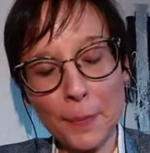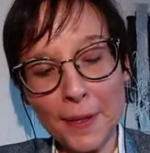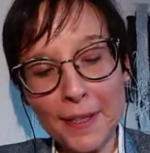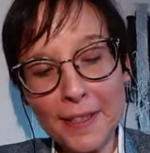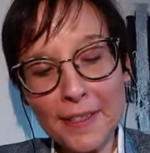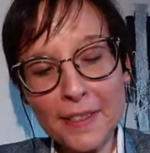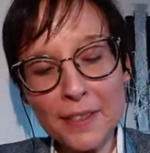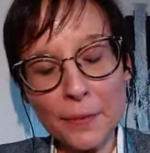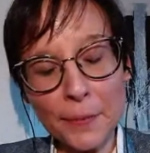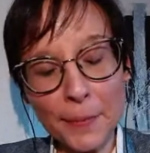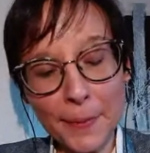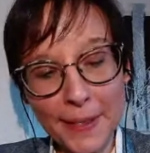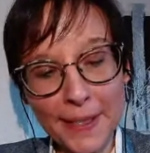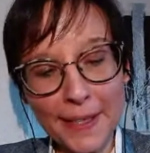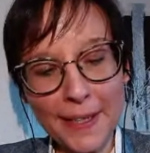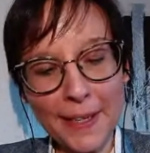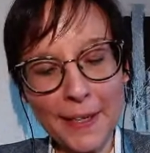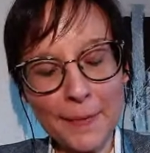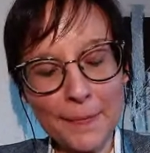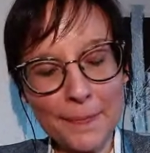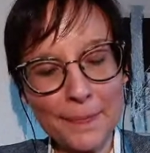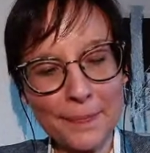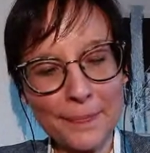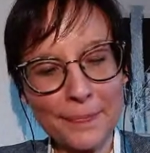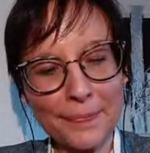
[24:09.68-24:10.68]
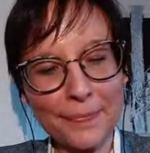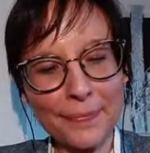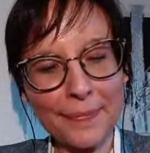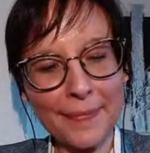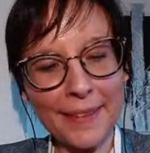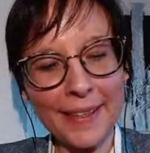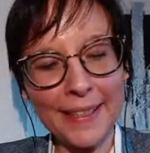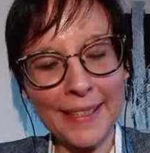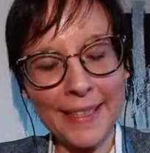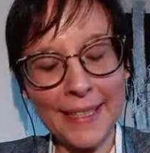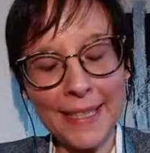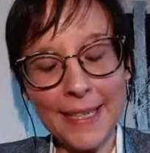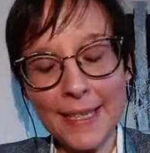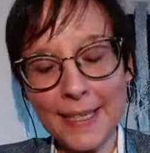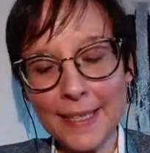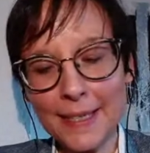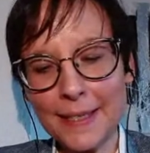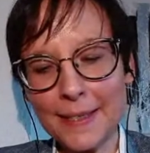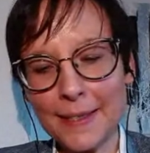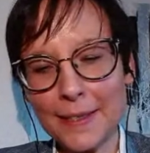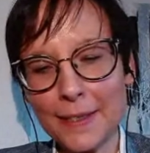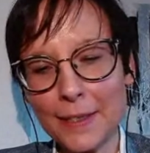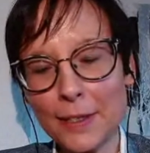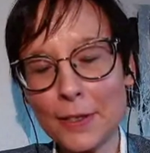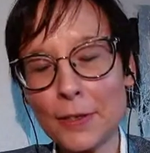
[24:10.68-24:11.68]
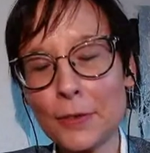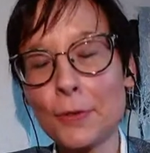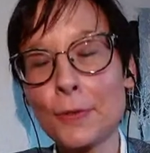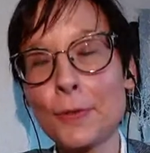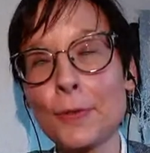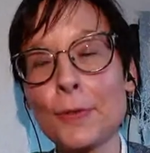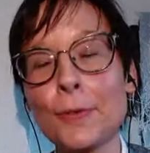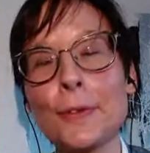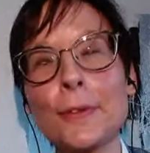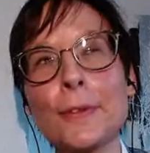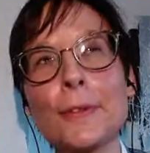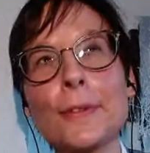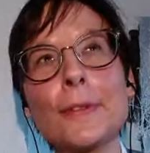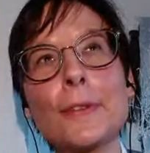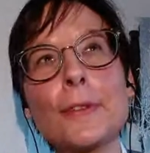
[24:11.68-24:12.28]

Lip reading: best way is to